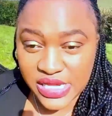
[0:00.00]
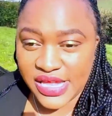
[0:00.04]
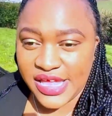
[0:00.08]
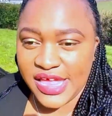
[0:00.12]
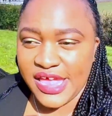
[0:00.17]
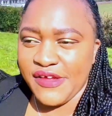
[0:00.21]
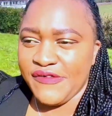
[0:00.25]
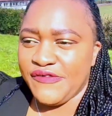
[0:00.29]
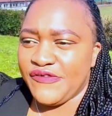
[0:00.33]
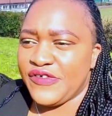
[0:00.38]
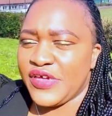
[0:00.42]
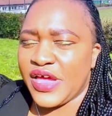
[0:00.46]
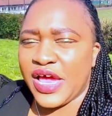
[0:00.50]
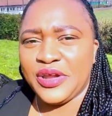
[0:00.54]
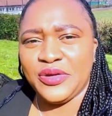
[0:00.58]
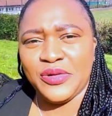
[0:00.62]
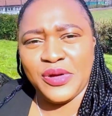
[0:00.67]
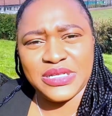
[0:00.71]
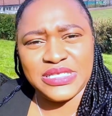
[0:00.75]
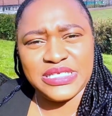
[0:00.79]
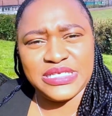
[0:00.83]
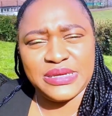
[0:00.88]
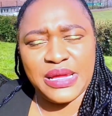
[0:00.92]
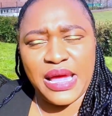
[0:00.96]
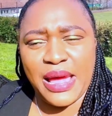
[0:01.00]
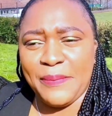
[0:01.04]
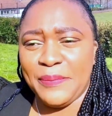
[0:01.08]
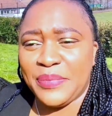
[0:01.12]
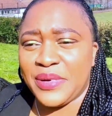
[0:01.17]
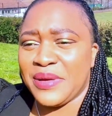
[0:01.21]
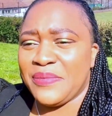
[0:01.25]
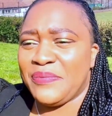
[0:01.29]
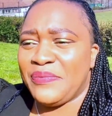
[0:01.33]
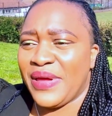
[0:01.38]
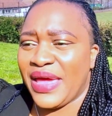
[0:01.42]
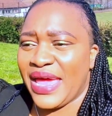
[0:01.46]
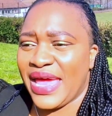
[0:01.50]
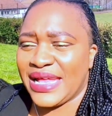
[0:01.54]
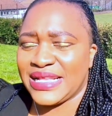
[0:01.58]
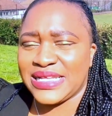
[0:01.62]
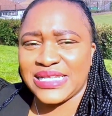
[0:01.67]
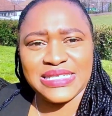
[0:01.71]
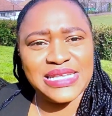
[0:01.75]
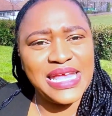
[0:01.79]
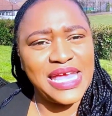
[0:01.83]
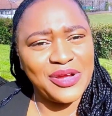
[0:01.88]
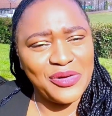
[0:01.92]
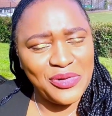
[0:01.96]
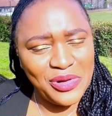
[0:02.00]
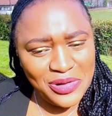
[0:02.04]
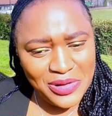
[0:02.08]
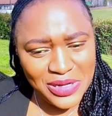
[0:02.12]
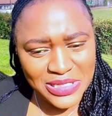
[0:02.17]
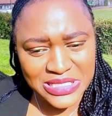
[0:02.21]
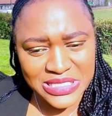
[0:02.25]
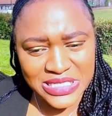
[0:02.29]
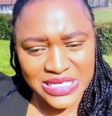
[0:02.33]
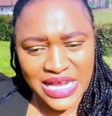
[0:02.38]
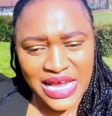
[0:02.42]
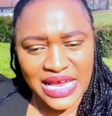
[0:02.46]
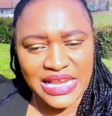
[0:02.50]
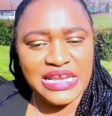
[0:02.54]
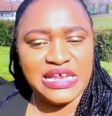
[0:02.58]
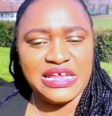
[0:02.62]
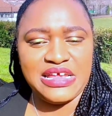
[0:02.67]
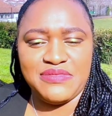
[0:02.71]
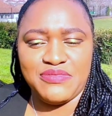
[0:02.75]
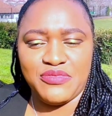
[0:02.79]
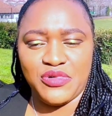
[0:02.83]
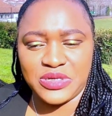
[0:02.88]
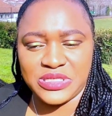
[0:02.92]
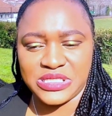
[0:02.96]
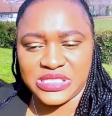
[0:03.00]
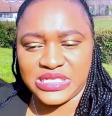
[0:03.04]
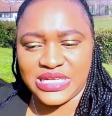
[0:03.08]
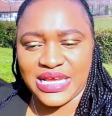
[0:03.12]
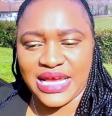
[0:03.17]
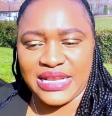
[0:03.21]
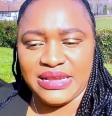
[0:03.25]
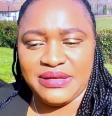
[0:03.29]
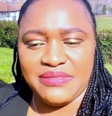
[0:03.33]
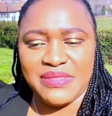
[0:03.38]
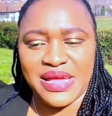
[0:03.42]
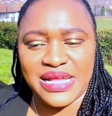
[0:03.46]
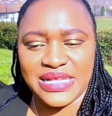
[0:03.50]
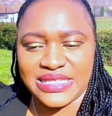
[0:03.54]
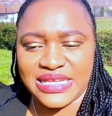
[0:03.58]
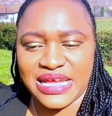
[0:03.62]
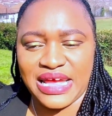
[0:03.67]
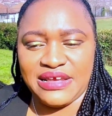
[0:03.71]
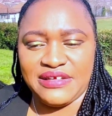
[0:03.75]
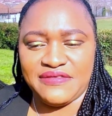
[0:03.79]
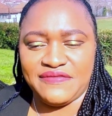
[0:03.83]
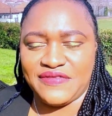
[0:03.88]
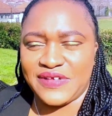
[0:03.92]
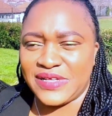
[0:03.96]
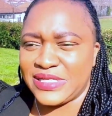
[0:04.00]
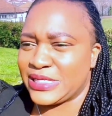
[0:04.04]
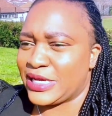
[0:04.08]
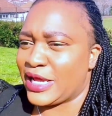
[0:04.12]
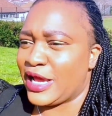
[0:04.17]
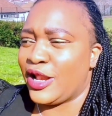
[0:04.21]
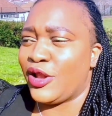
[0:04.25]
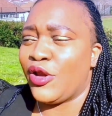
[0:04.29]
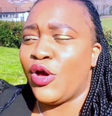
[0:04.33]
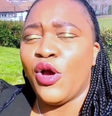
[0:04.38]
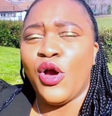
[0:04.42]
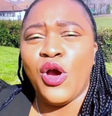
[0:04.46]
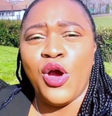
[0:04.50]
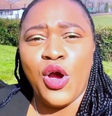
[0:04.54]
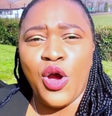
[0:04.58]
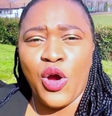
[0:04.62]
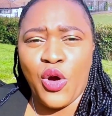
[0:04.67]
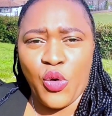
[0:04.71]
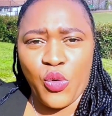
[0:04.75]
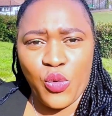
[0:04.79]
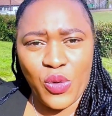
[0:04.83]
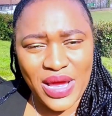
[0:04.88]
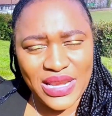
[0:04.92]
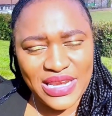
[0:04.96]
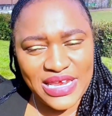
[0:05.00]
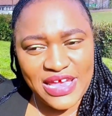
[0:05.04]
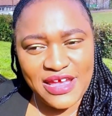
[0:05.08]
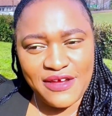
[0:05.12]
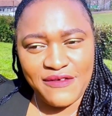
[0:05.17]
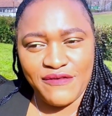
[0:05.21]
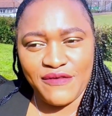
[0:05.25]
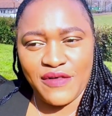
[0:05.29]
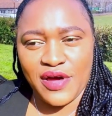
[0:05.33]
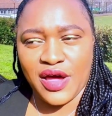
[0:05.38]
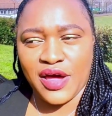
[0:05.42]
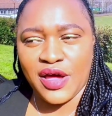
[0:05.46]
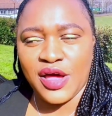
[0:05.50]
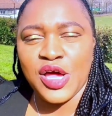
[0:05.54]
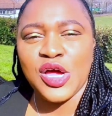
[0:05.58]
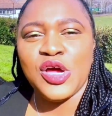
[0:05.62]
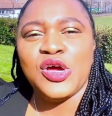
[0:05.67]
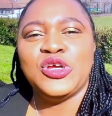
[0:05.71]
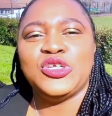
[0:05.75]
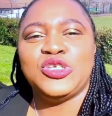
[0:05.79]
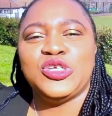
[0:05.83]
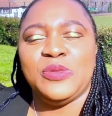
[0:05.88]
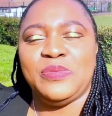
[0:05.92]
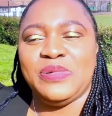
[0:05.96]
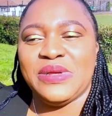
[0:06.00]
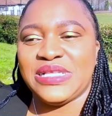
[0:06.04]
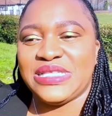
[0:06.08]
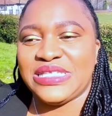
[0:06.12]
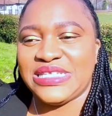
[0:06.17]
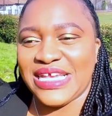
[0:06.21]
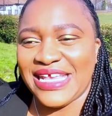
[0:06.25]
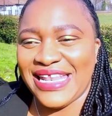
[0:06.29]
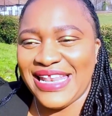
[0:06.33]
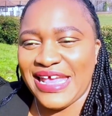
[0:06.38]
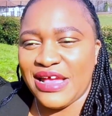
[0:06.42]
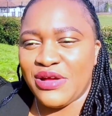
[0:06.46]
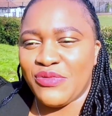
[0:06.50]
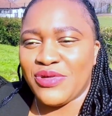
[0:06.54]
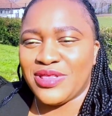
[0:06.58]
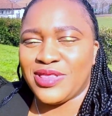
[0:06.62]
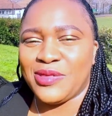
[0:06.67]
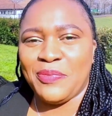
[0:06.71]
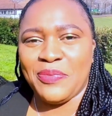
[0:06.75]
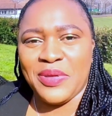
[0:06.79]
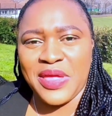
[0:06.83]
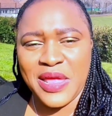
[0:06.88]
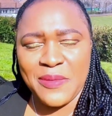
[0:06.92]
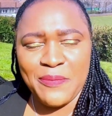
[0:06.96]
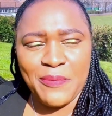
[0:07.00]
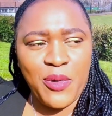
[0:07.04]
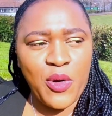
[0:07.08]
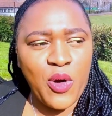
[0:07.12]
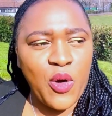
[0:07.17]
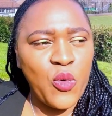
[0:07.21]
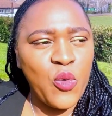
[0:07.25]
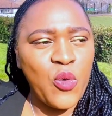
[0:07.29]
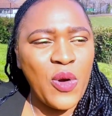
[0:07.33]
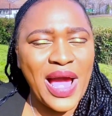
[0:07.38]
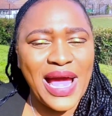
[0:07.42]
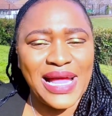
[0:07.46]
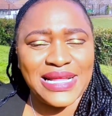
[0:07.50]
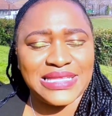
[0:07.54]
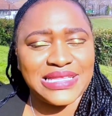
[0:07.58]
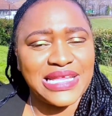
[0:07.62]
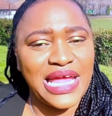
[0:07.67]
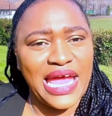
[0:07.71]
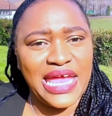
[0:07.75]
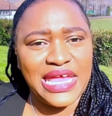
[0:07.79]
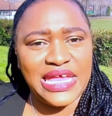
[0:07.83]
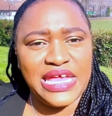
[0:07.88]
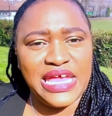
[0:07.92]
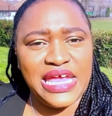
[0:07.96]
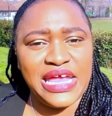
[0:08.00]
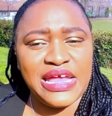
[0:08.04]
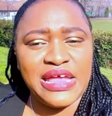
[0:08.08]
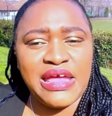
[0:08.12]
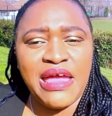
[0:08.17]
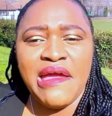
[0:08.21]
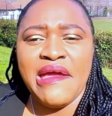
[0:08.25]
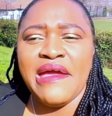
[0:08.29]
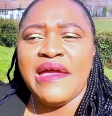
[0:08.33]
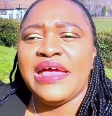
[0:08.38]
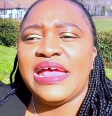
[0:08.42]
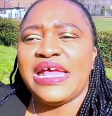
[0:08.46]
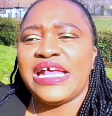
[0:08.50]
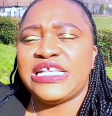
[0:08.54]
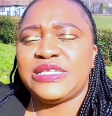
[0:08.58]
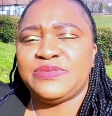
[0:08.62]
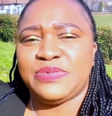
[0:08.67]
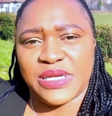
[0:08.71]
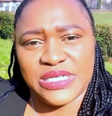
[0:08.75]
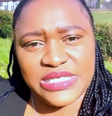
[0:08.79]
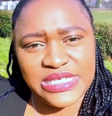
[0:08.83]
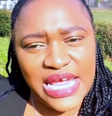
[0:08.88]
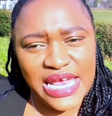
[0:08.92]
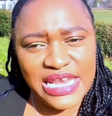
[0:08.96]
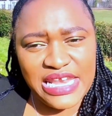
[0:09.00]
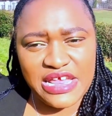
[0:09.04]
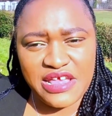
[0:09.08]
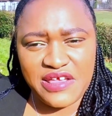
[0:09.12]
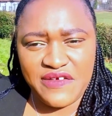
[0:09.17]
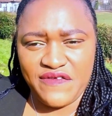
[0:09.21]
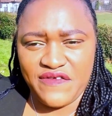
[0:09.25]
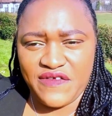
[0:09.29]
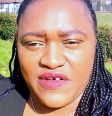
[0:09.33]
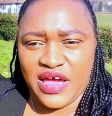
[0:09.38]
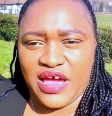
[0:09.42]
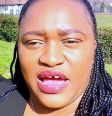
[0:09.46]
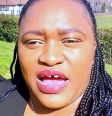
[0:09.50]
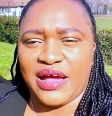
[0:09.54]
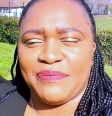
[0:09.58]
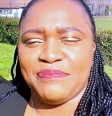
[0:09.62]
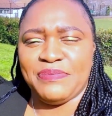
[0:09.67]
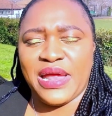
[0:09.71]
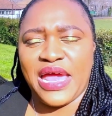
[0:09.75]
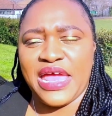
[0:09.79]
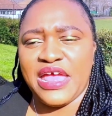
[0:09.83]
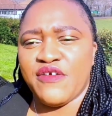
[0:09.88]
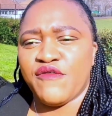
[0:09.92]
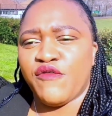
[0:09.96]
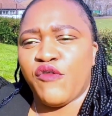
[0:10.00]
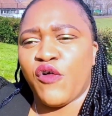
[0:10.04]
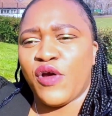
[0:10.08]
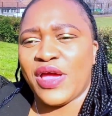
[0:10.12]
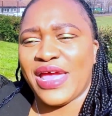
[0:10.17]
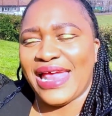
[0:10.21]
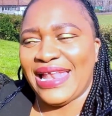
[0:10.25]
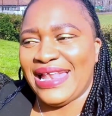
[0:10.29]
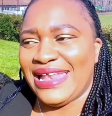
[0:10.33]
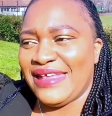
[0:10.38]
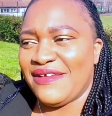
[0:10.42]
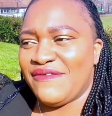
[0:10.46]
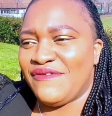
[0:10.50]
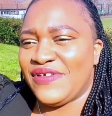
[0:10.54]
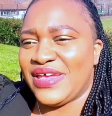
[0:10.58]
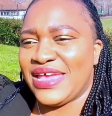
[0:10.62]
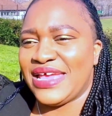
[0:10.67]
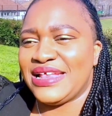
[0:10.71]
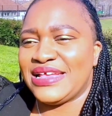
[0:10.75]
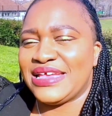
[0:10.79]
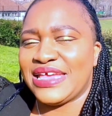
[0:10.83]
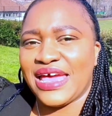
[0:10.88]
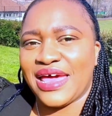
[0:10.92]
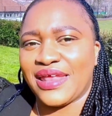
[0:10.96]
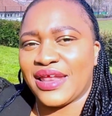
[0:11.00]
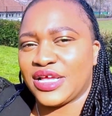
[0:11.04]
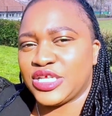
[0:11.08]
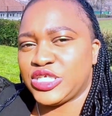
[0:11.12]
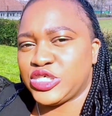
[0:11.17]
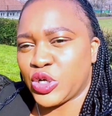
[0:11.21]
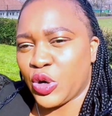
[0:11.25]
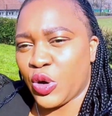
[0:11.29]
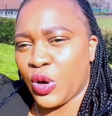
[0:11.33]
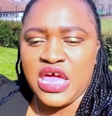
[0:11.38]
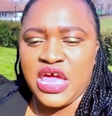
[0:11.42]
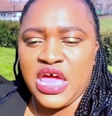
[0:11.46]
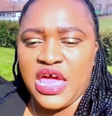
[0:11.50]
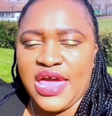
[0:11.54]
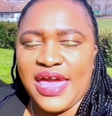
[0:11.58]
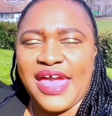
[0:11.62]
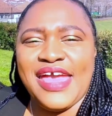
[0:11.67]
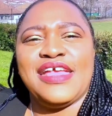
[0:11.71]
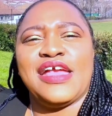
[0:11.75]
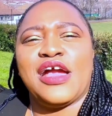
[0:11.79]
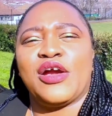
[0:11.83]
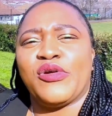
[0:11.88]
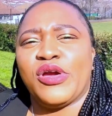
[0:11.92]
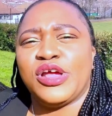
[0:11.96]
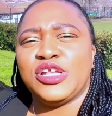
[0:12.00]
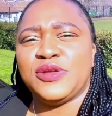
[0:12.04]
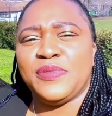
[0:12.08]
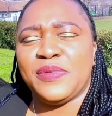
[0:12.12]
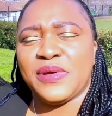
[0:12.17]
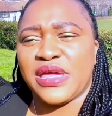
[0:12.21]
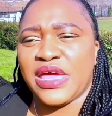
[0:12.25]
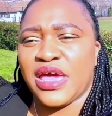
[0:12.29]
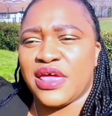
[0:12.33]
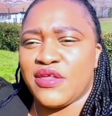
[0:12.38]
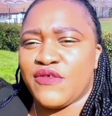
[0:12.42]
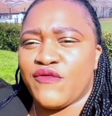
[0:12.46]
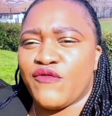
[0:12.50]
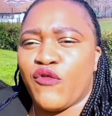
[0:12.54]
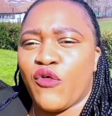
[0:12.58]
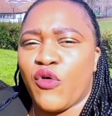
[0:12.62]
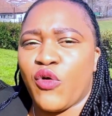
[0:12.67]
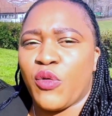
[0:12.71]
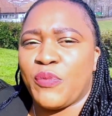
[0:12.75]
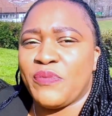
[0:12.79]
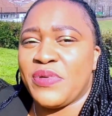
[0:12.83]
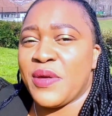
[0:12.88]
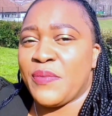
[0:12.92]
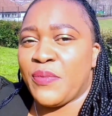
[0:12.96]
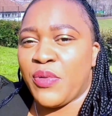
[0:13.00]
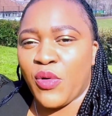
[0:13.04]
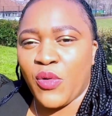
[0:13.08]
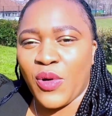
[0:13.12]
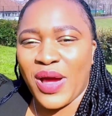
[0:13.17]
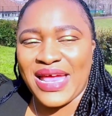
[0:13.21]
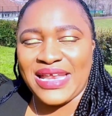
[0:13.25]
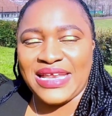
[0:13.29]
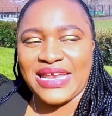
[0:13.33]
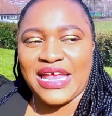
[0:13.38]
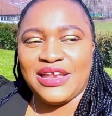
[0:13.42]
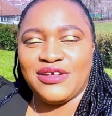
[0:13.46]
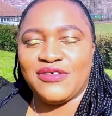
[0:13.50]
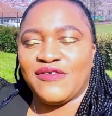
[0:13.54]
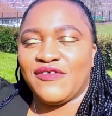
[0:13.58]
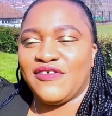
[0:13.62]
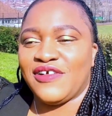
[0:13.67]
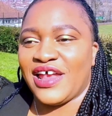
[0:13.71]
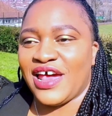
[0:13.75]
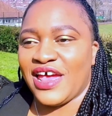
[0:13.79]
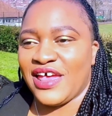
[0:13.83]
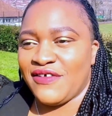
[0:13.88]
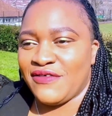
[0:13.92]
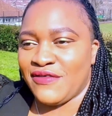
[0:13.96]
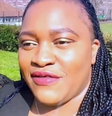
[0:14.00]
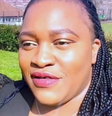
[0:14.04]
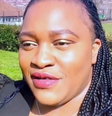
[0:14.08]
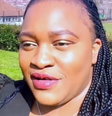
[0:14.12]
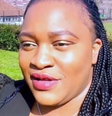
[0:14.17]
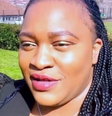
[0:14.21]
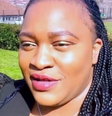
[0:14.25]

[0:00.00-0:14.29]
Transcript: If you are not prepared psychologically, emotionally, mentally, physically, or whatever, to be dealing with people who are dying, especially if you are applying for a live-in carer job and you are going to be caring for people who are in end of life,